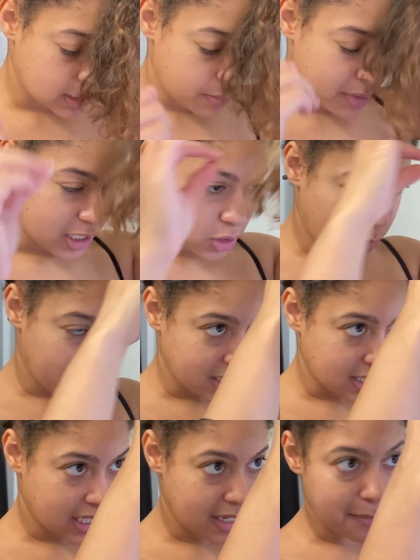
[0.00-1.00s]
best way
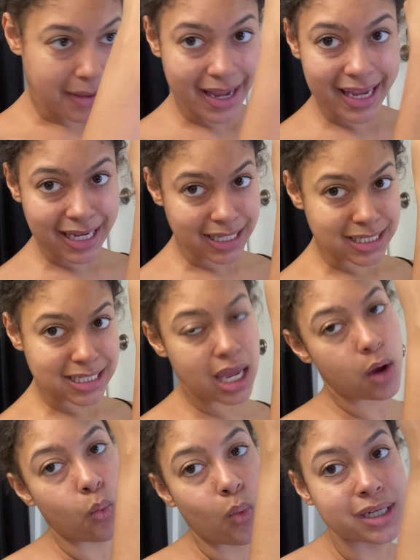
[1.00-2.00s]
to get my ends
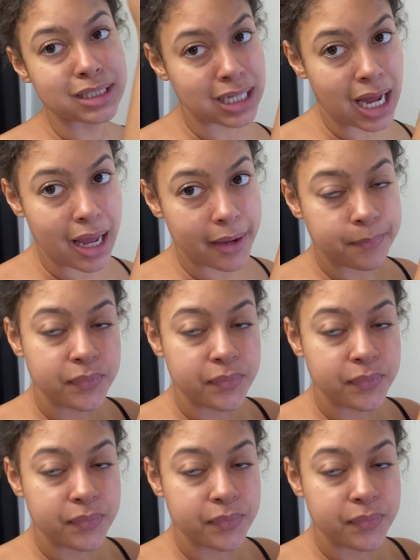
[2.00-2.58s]
at one time.